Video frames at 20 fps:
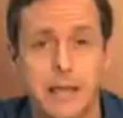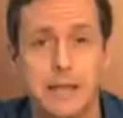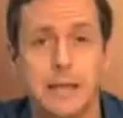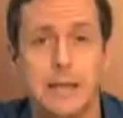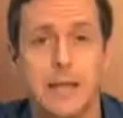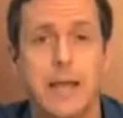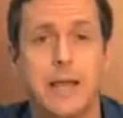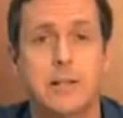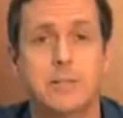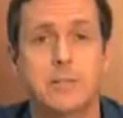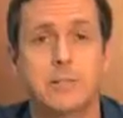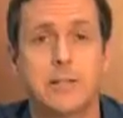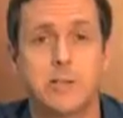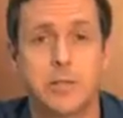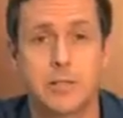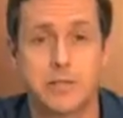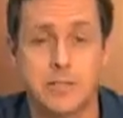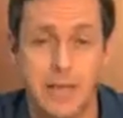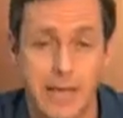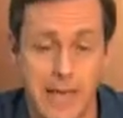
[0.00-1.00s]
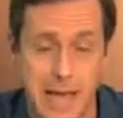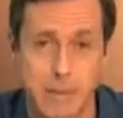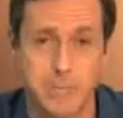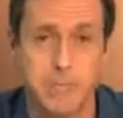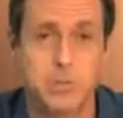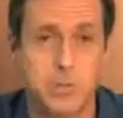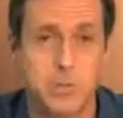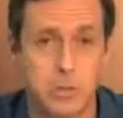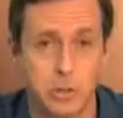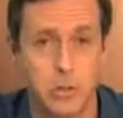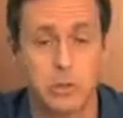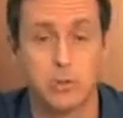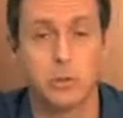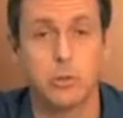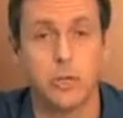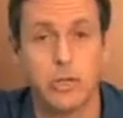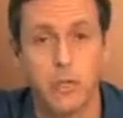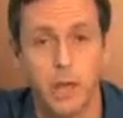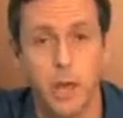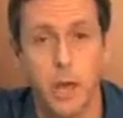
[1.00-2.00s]
And the answer is
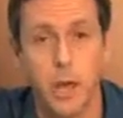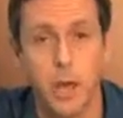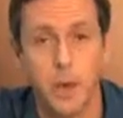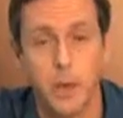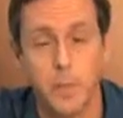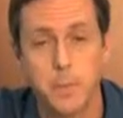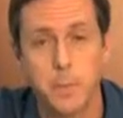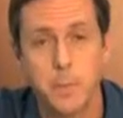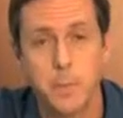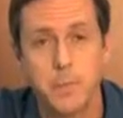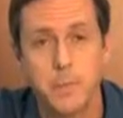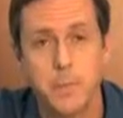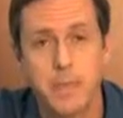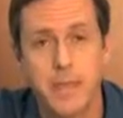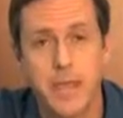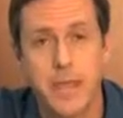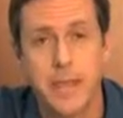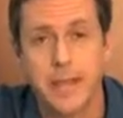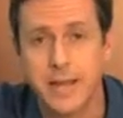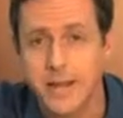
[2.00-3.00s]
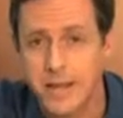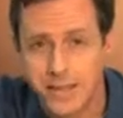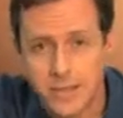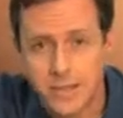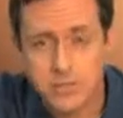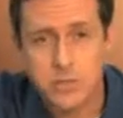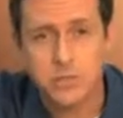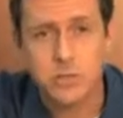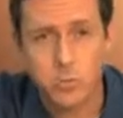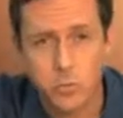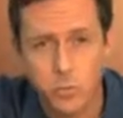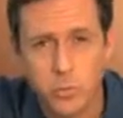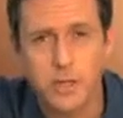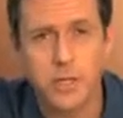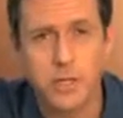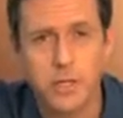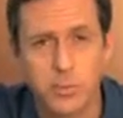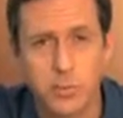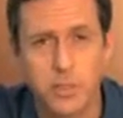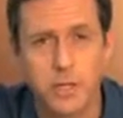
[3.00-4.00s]
absolutely no. And this is a
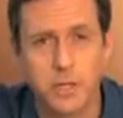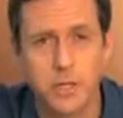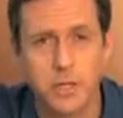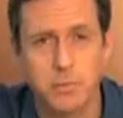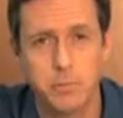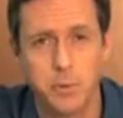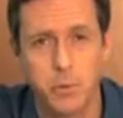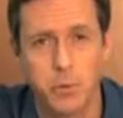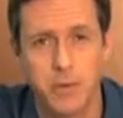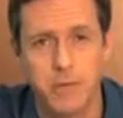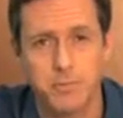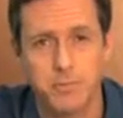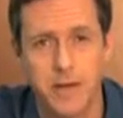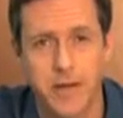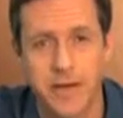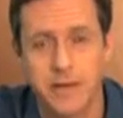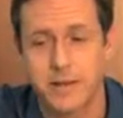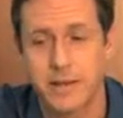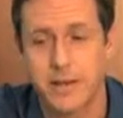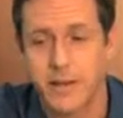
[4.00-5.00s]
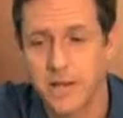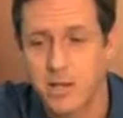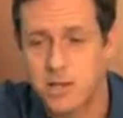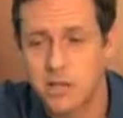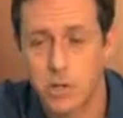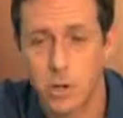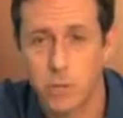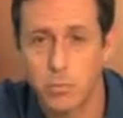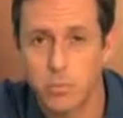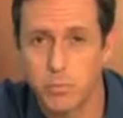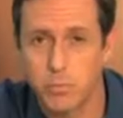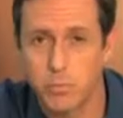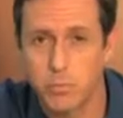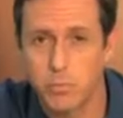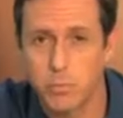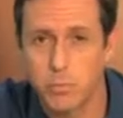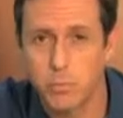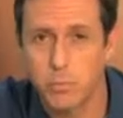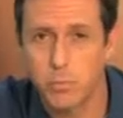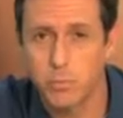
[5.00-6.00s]
really important fact. So
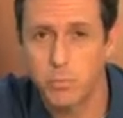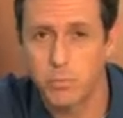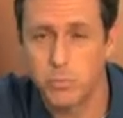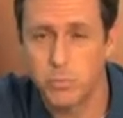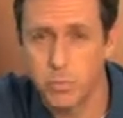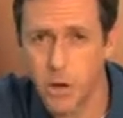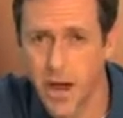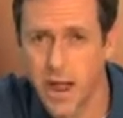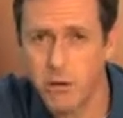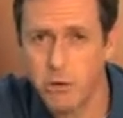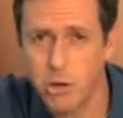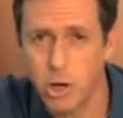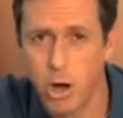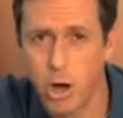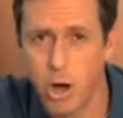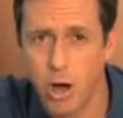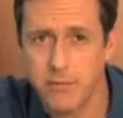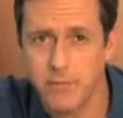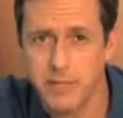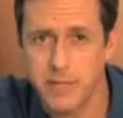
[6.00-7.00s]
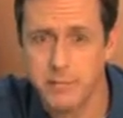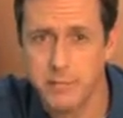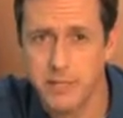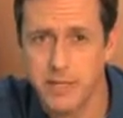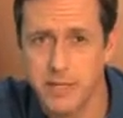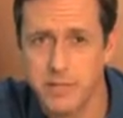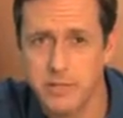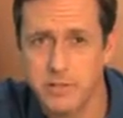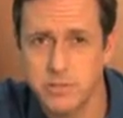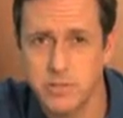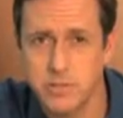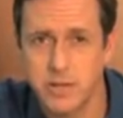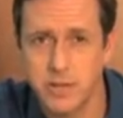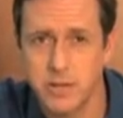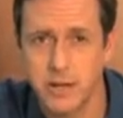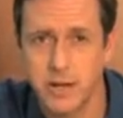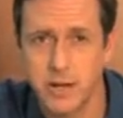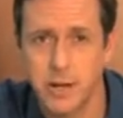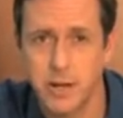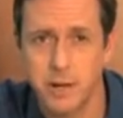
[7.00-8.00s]
brown coffee beans
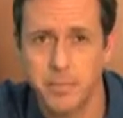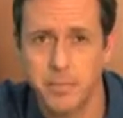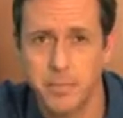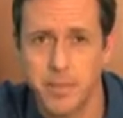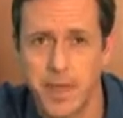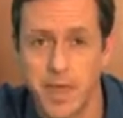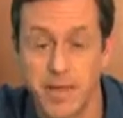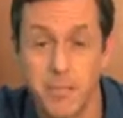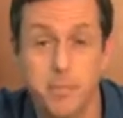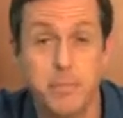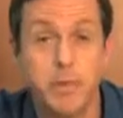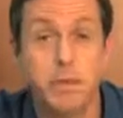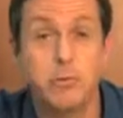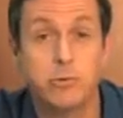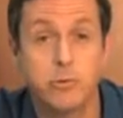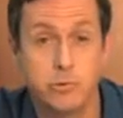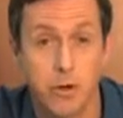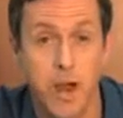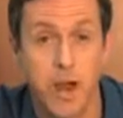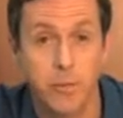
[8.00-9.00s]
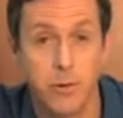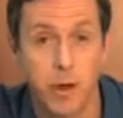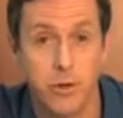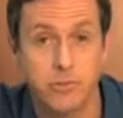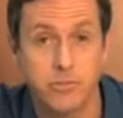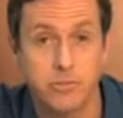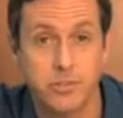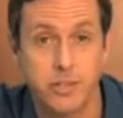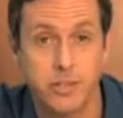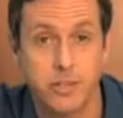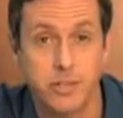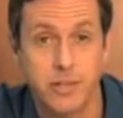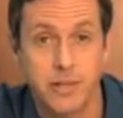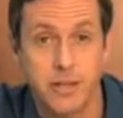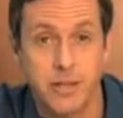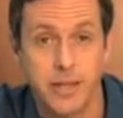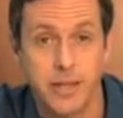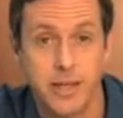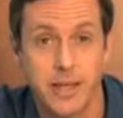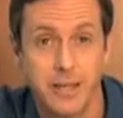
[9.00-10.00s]
have been dry roasted.
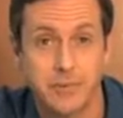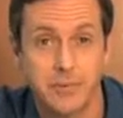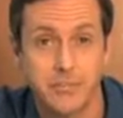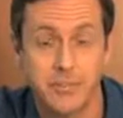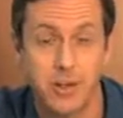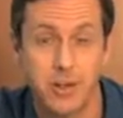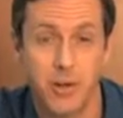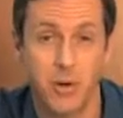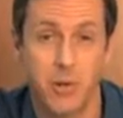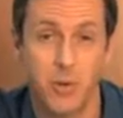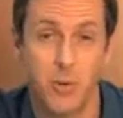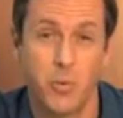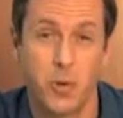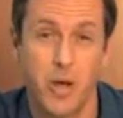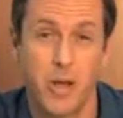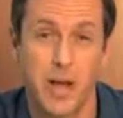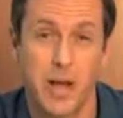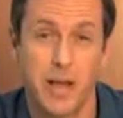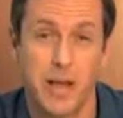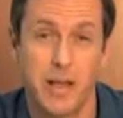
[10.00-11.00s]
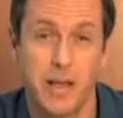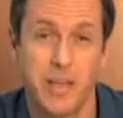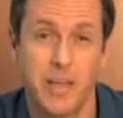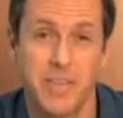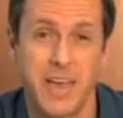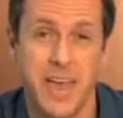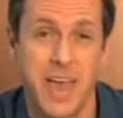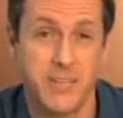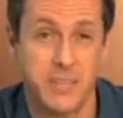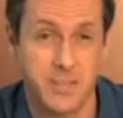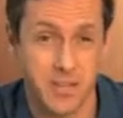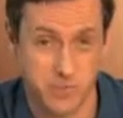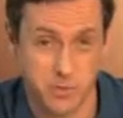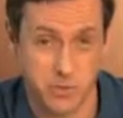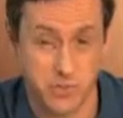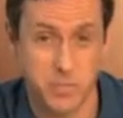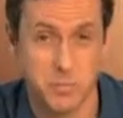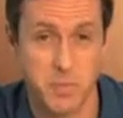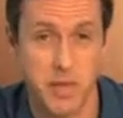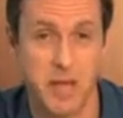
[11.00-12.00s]
And so they have a
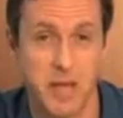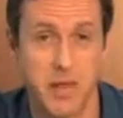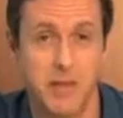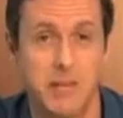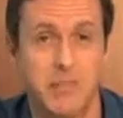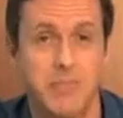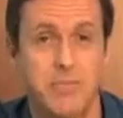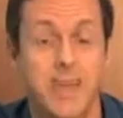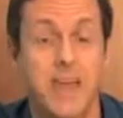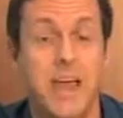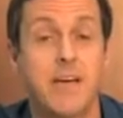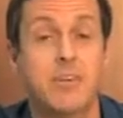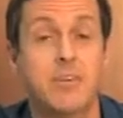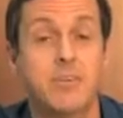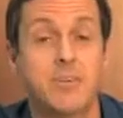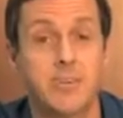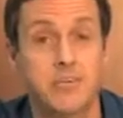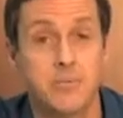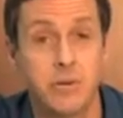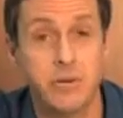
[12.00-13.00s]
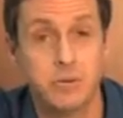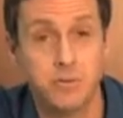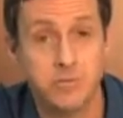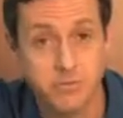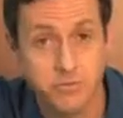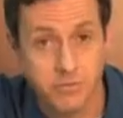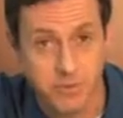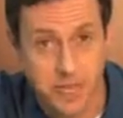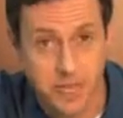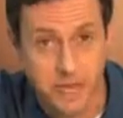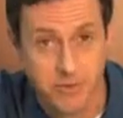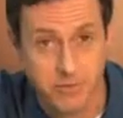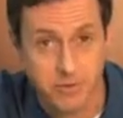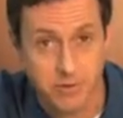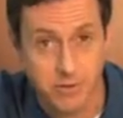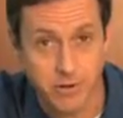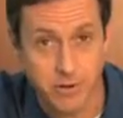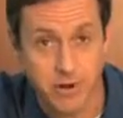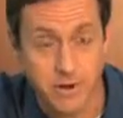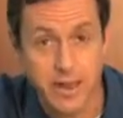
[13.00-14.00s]
different smell, they have a different
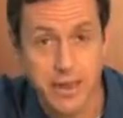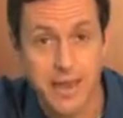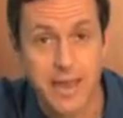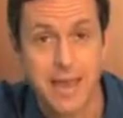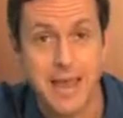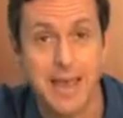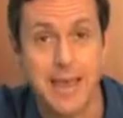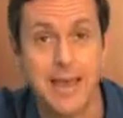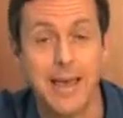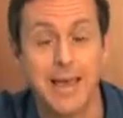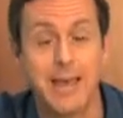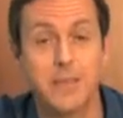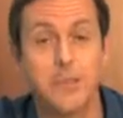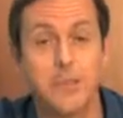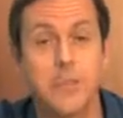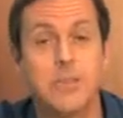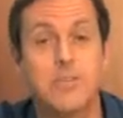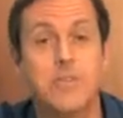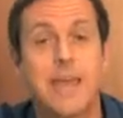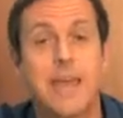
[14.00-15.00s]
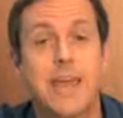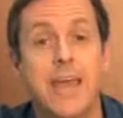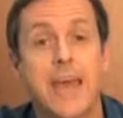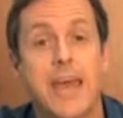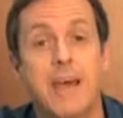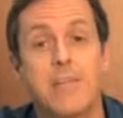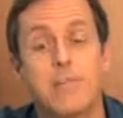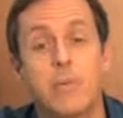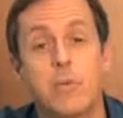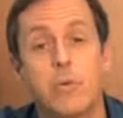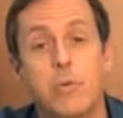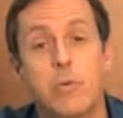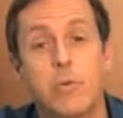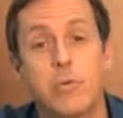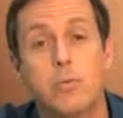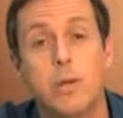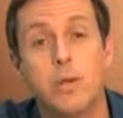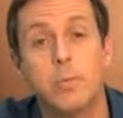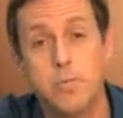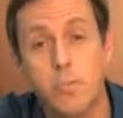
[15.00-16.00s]
flavor, and they have
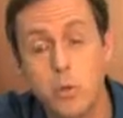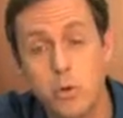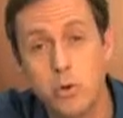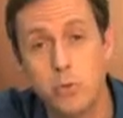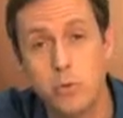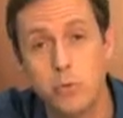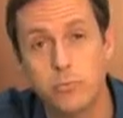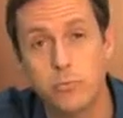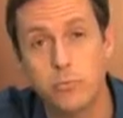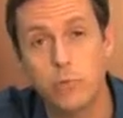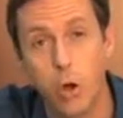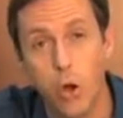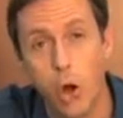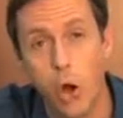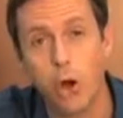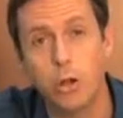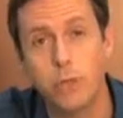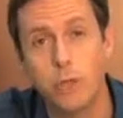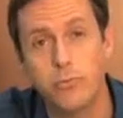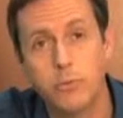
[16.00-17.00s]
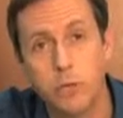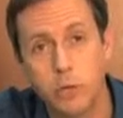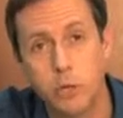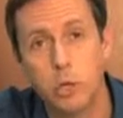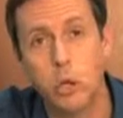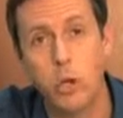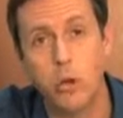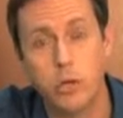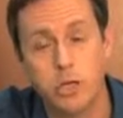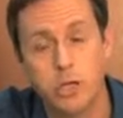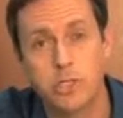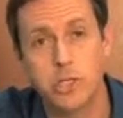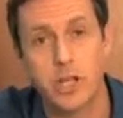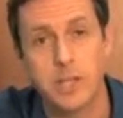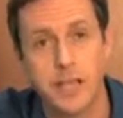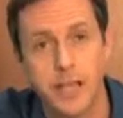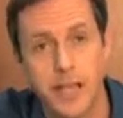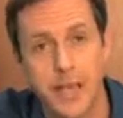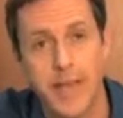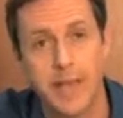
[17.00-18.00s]
removed all of the
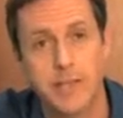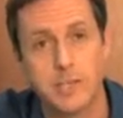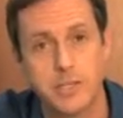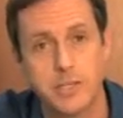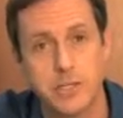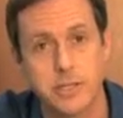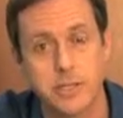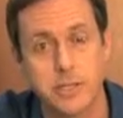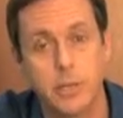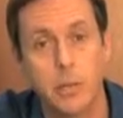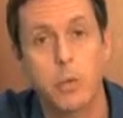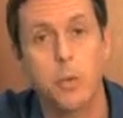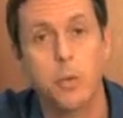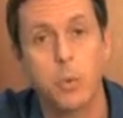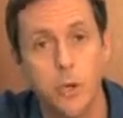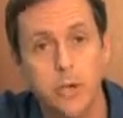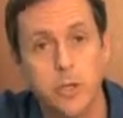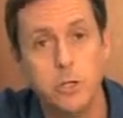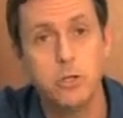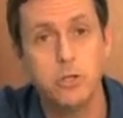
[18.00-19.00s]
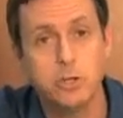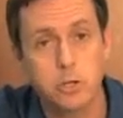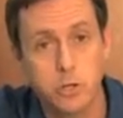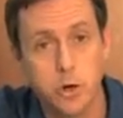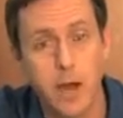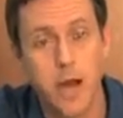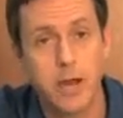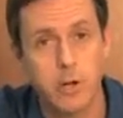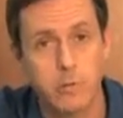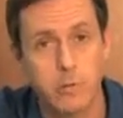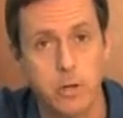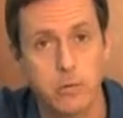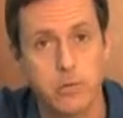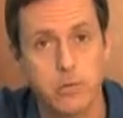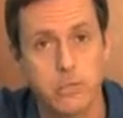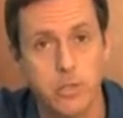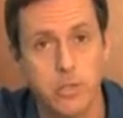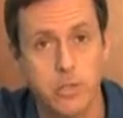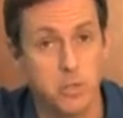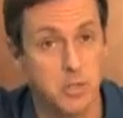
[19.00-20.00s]
chlorogenic acid. When you dry
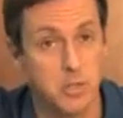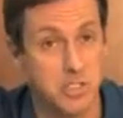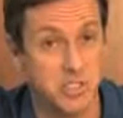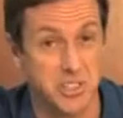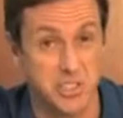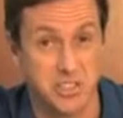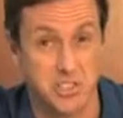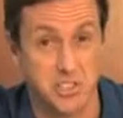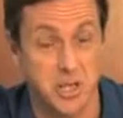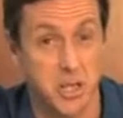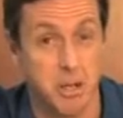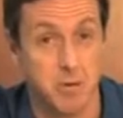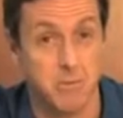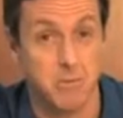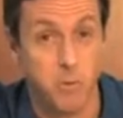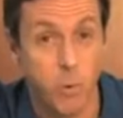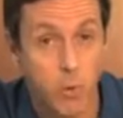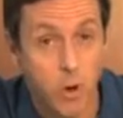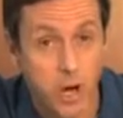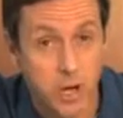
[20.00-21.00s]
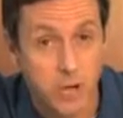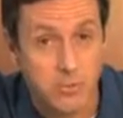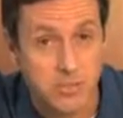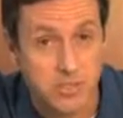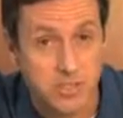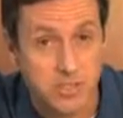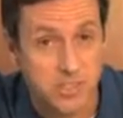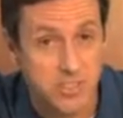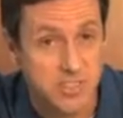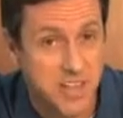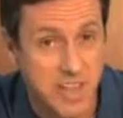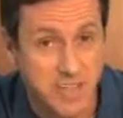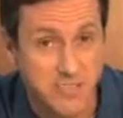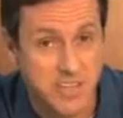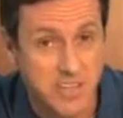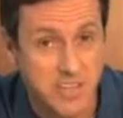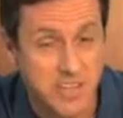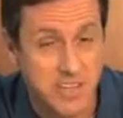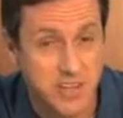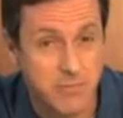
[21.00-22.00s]
roast it, which is
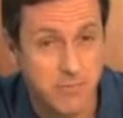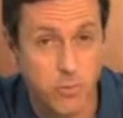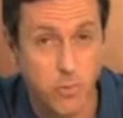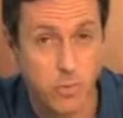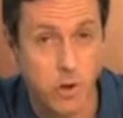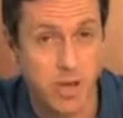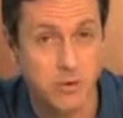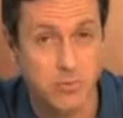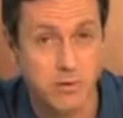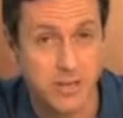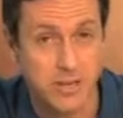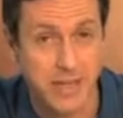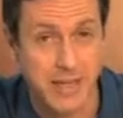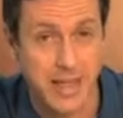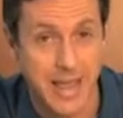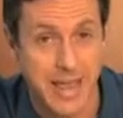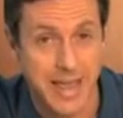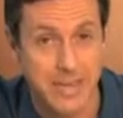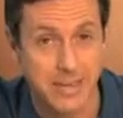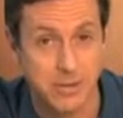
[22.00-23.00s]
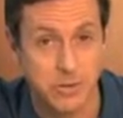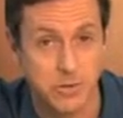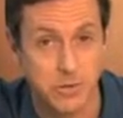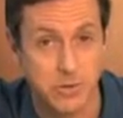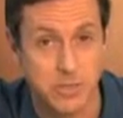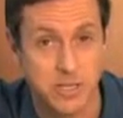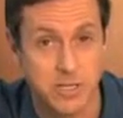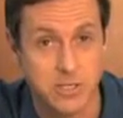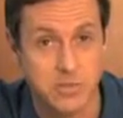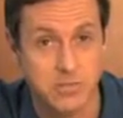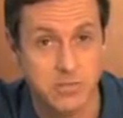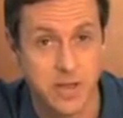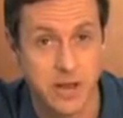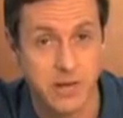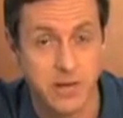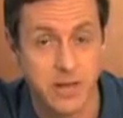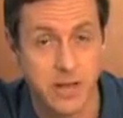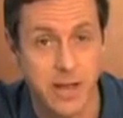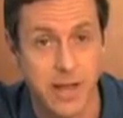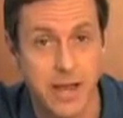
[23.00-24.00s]
470, 480 degrees
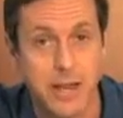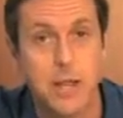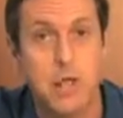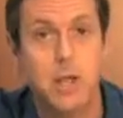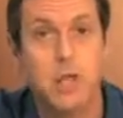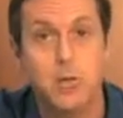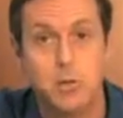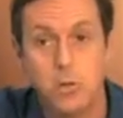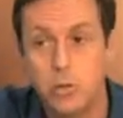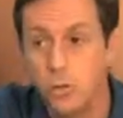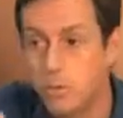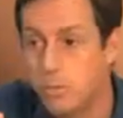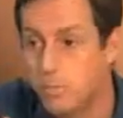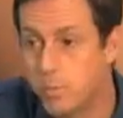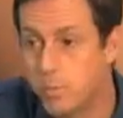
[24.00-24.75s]
Fahrenheit, you